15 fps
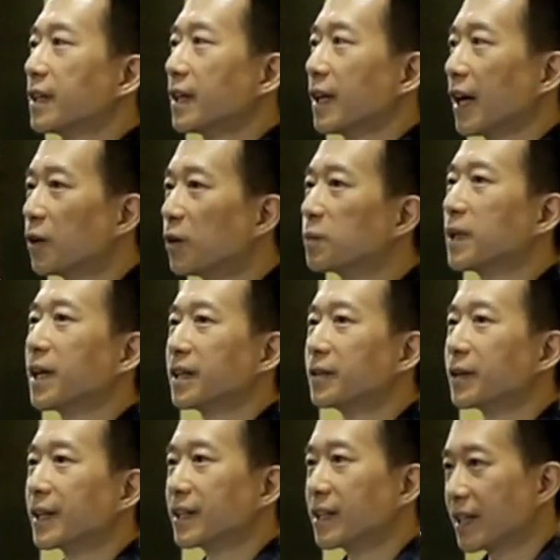I hope that you
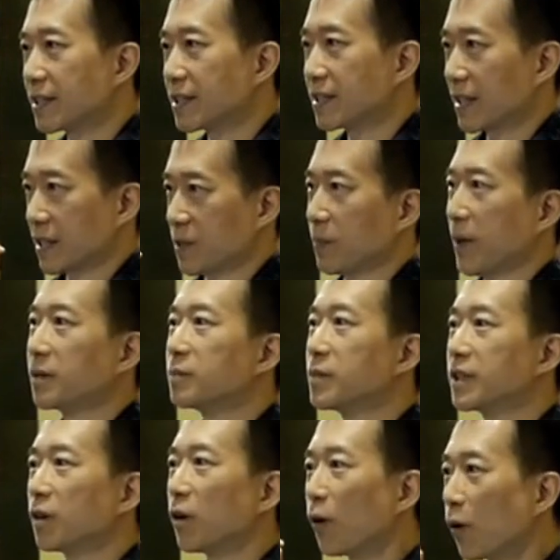can take this
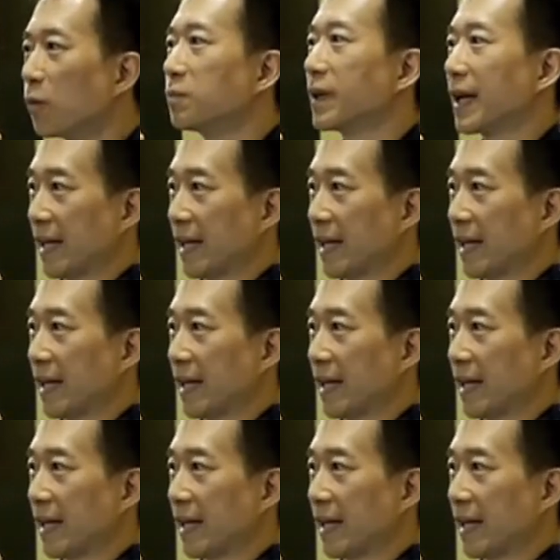experiment home